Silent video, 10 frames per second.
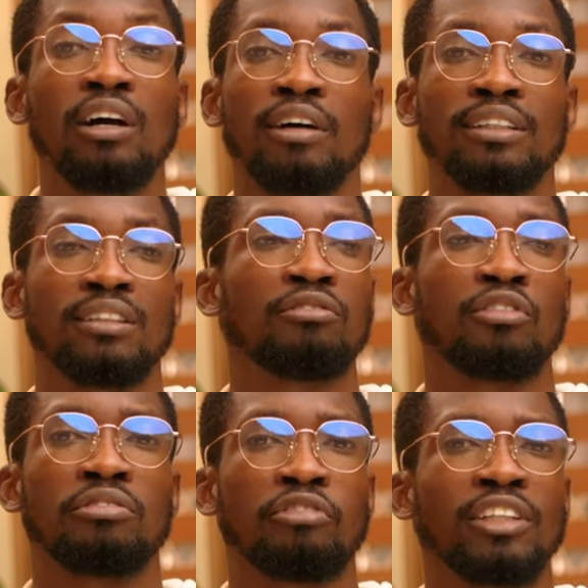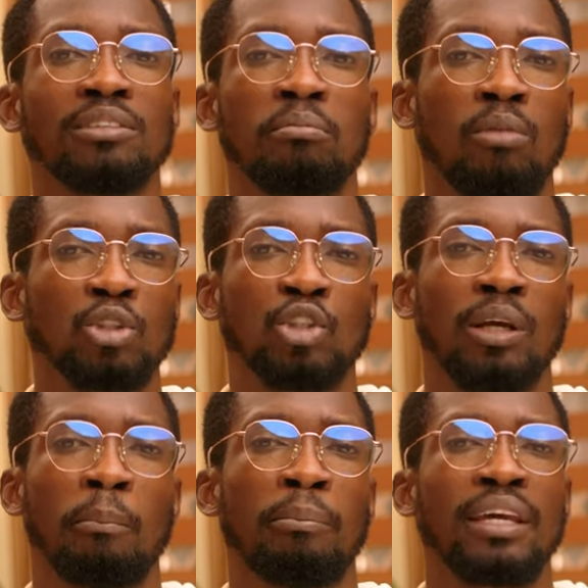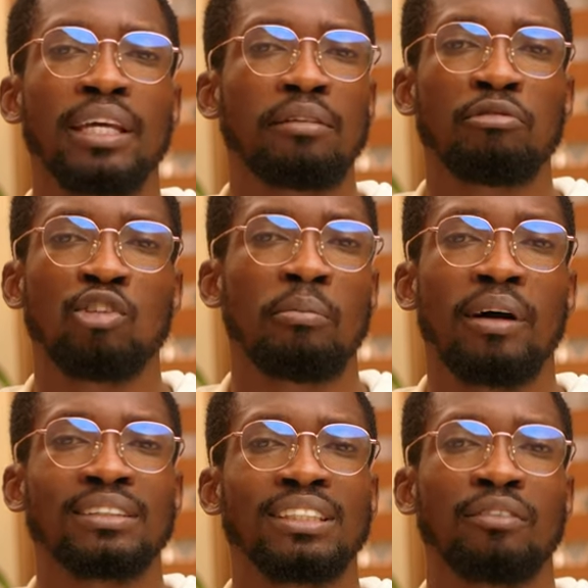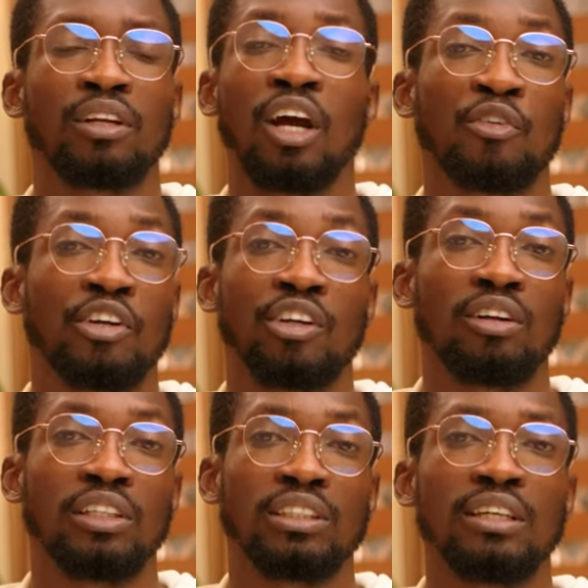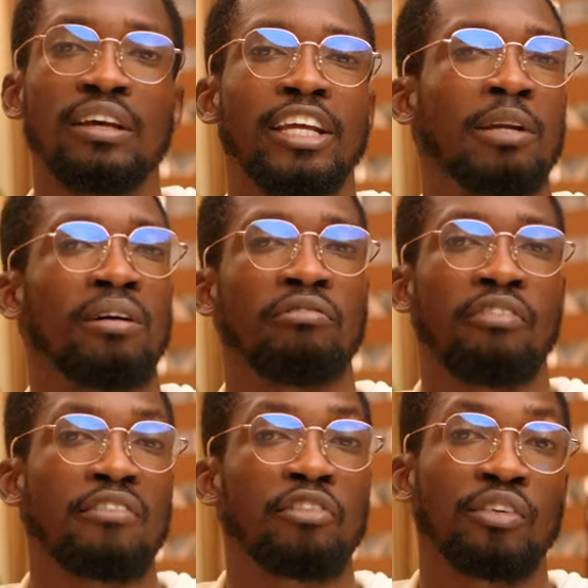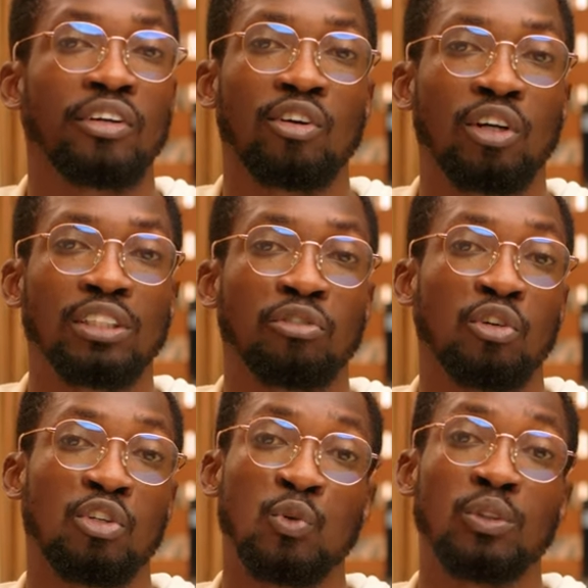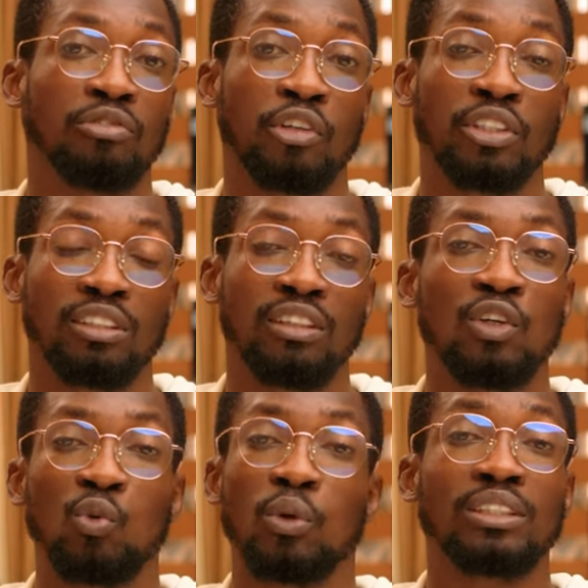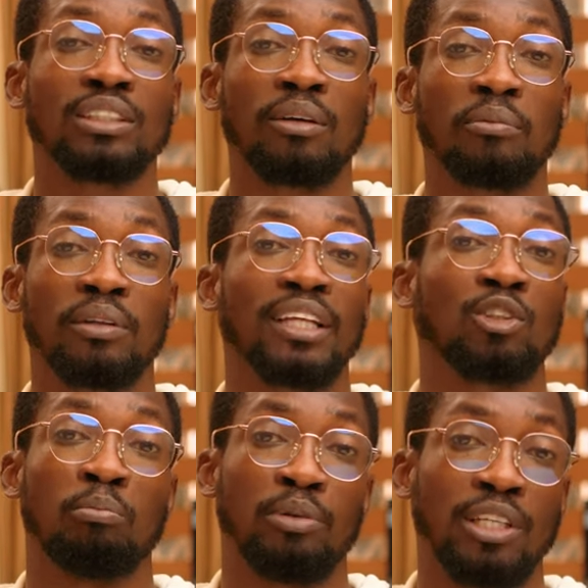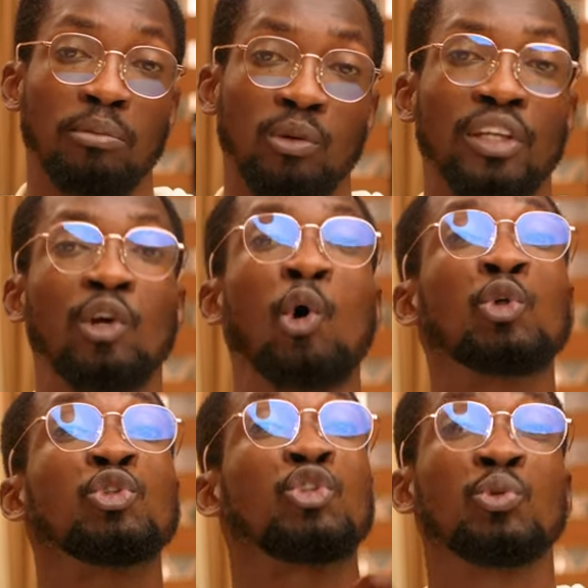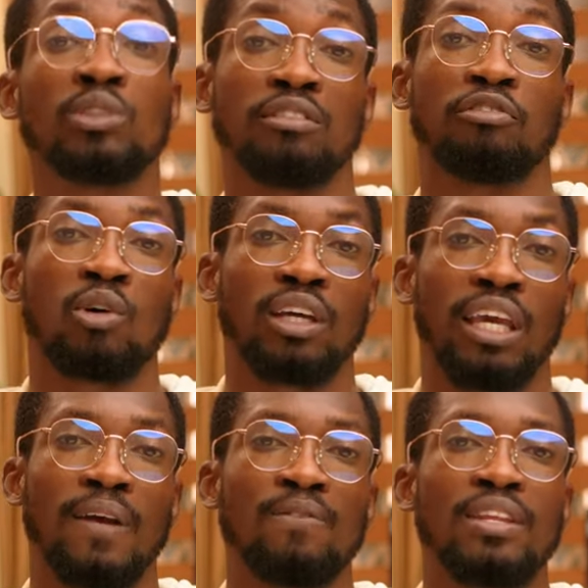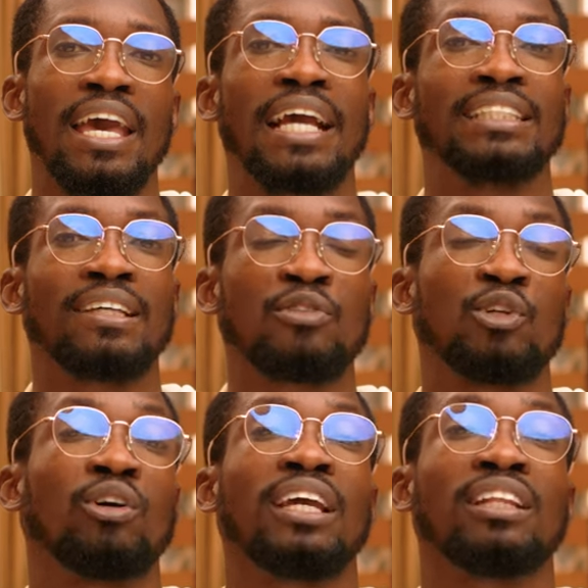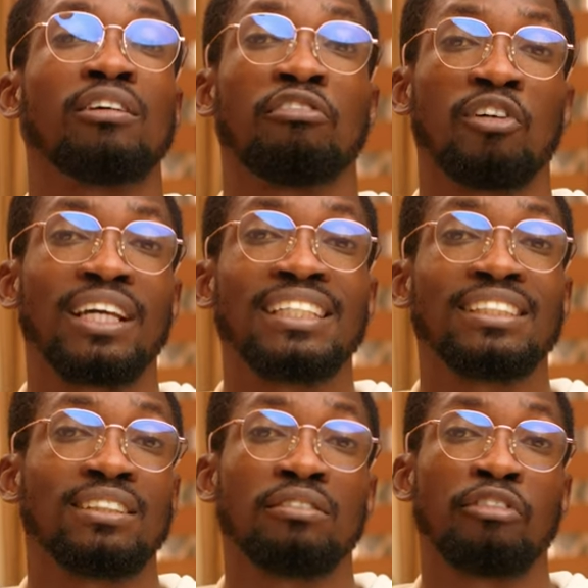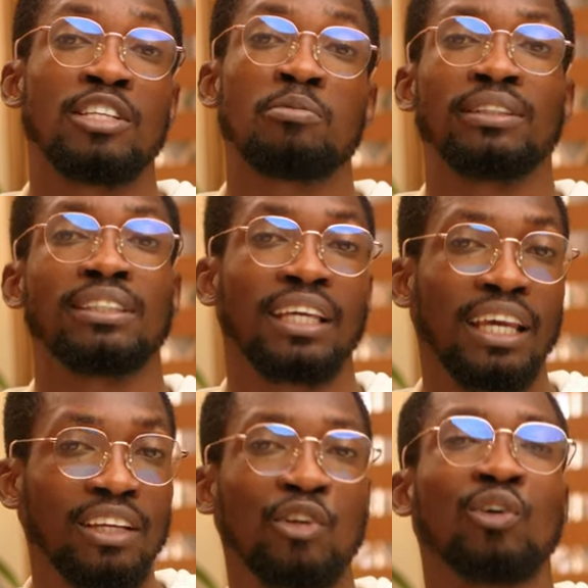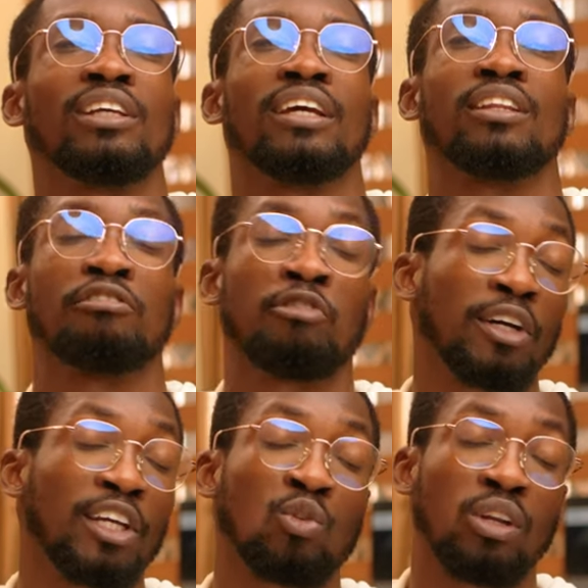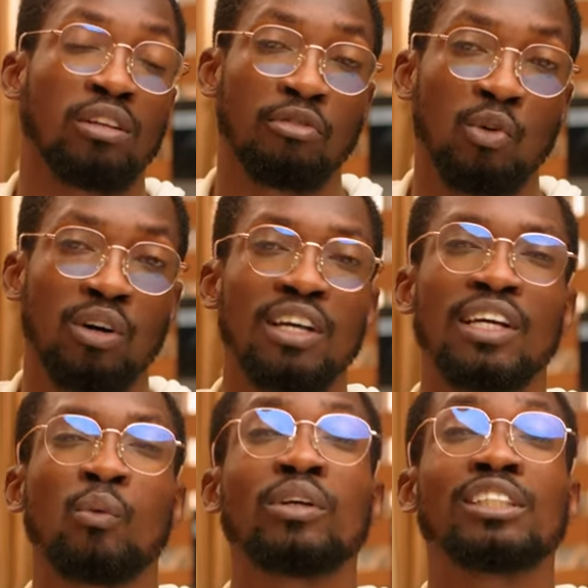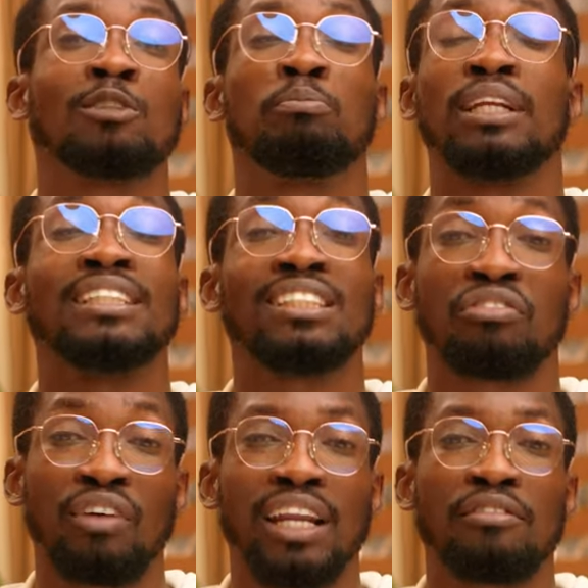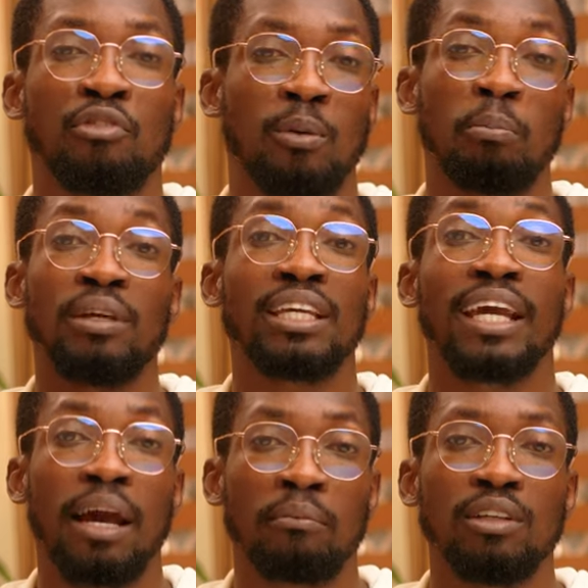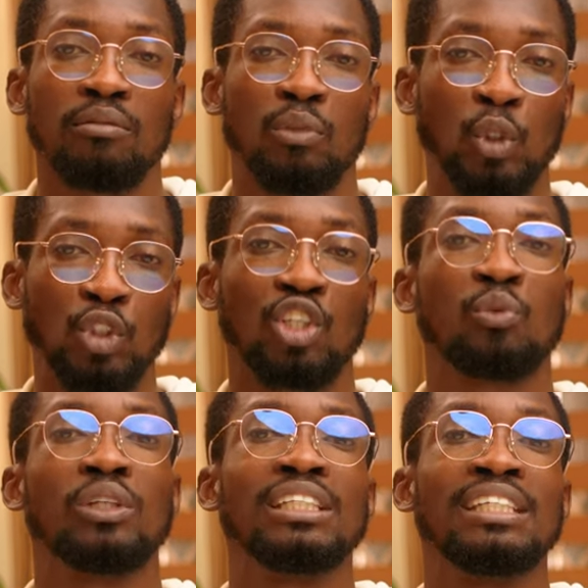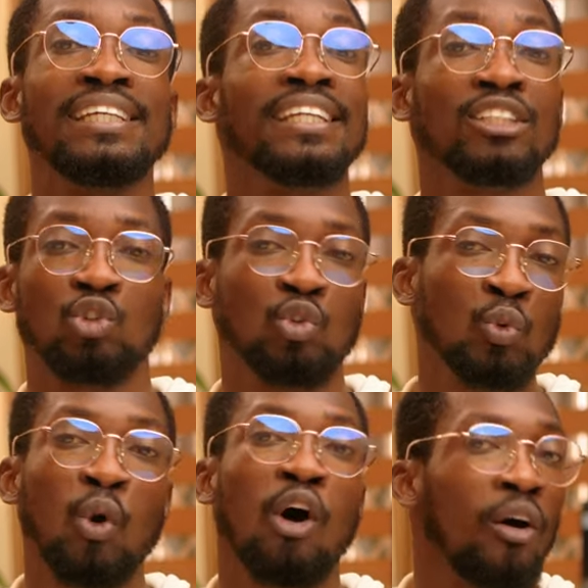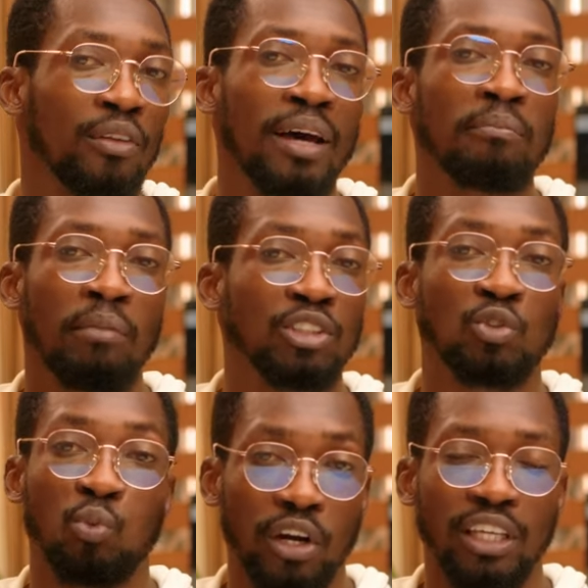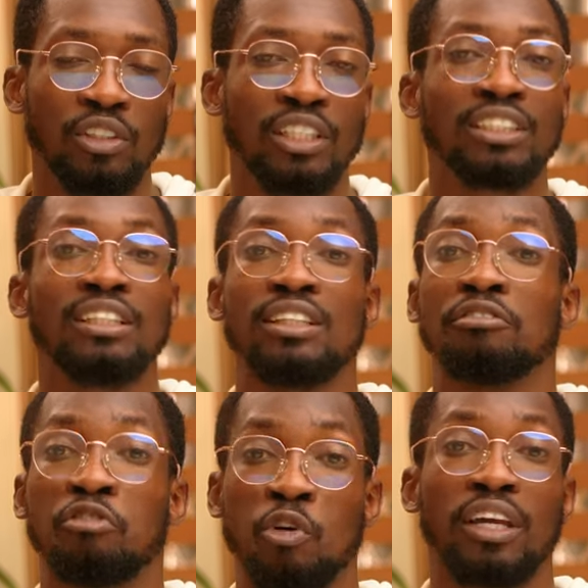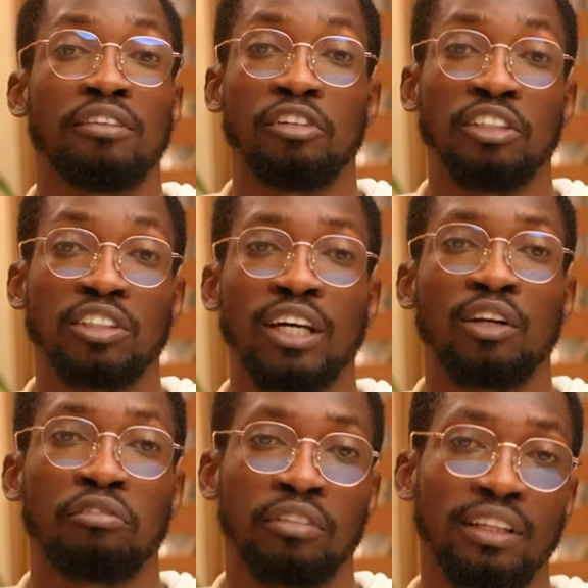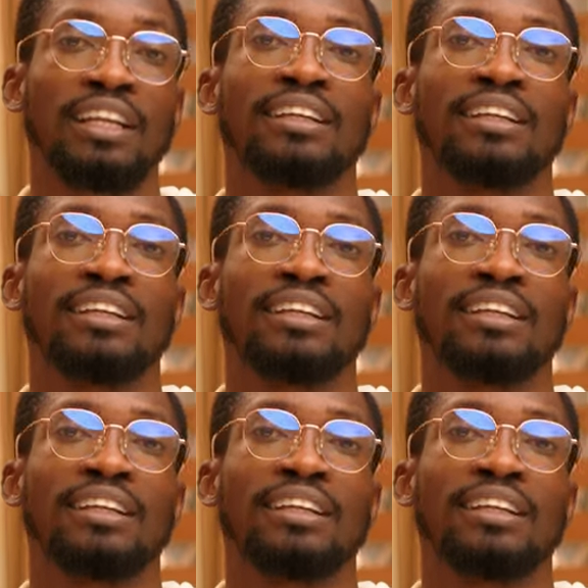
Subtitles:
I think for a fresh in box, you can pick it up for about $700 and about $500 for a used version, which is something that's unbeatable. It also shoots in 4K, except you don't get the 4K 60 frames per second. You only get the 4K 24, which is plenty fine for a B cam because you don't really need it to do all that much work. You just need the 4K features out of it.